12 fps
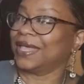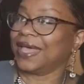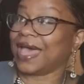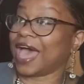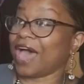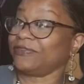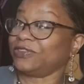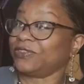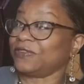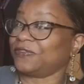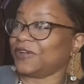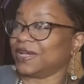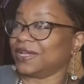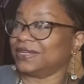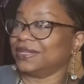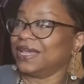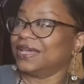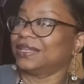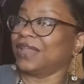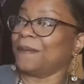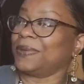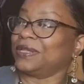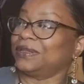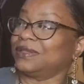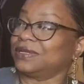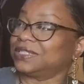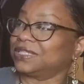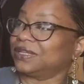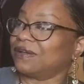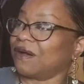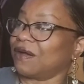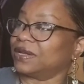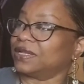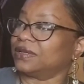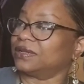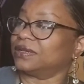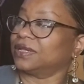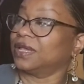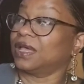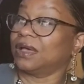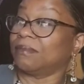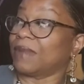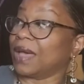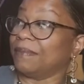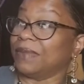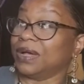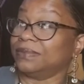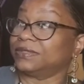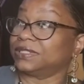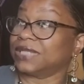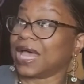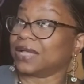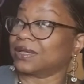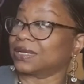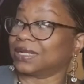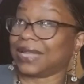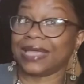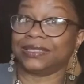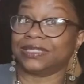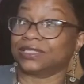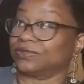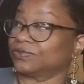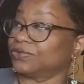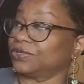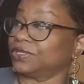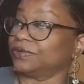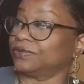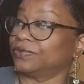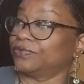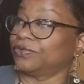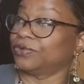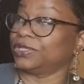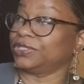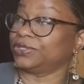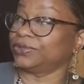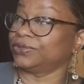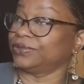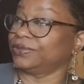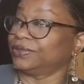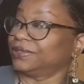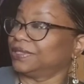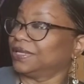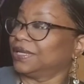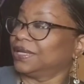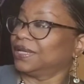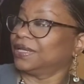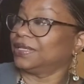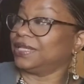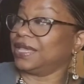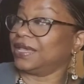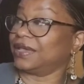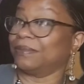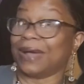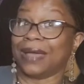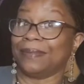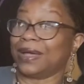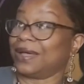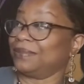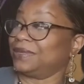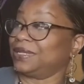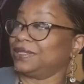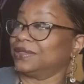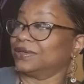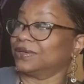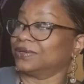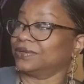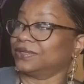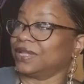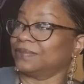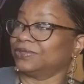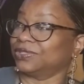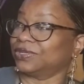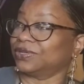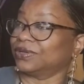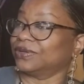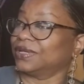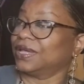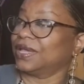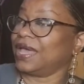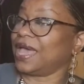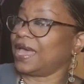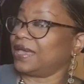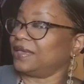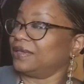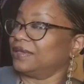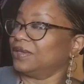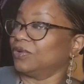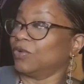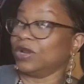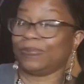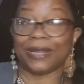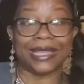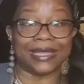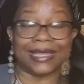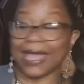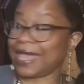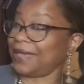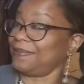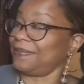After the fun, Lumpy looked at the garden. My mom's not gonna like this, Rudy Toot. Yeah, my mom neither, Lumpster. Hey, wanna play a game?